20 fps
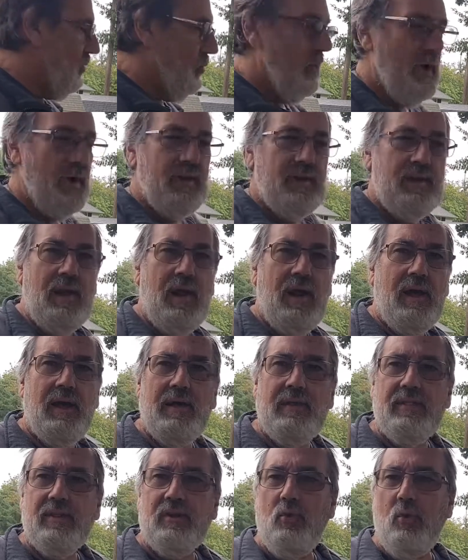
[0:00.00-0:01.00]
one,
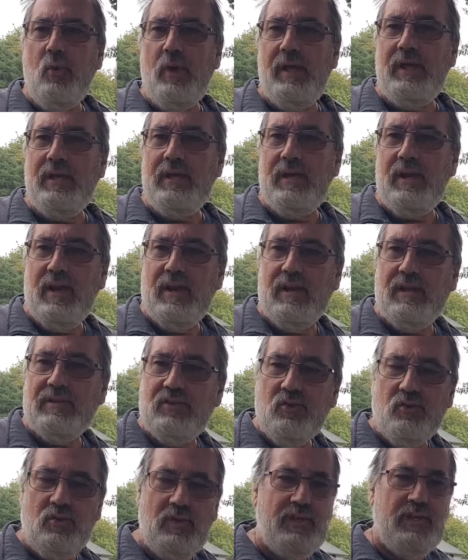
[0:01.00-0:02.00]
the queen,
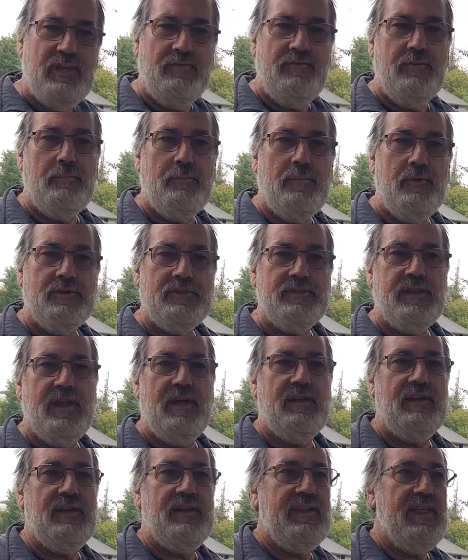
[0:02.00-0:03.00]
totally different
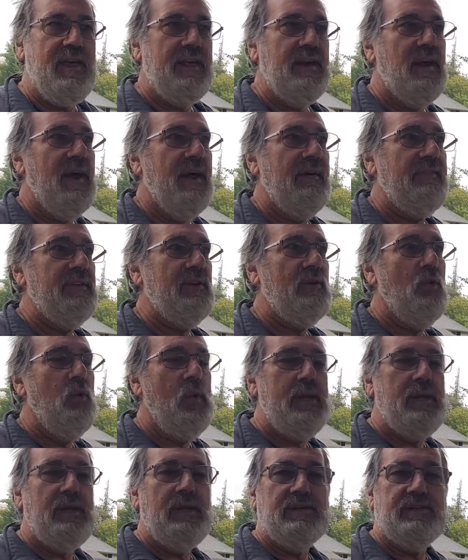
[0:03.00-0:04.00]
personality of that hive. The
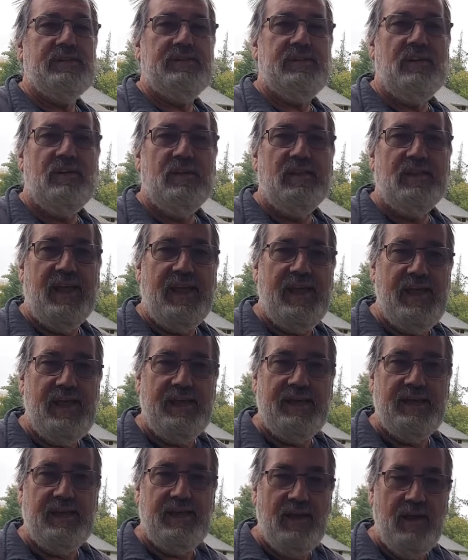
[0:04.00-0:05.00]
queen is still
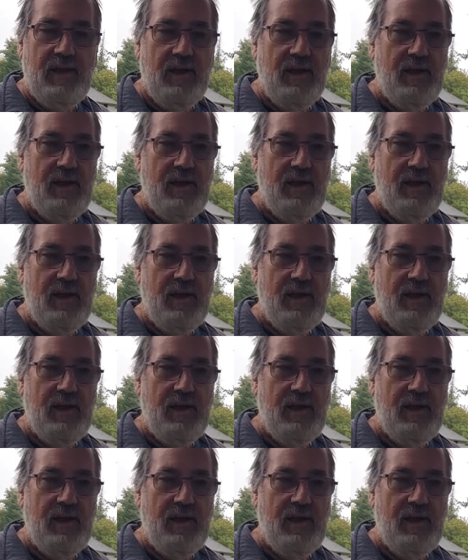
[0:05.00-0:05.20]
laying.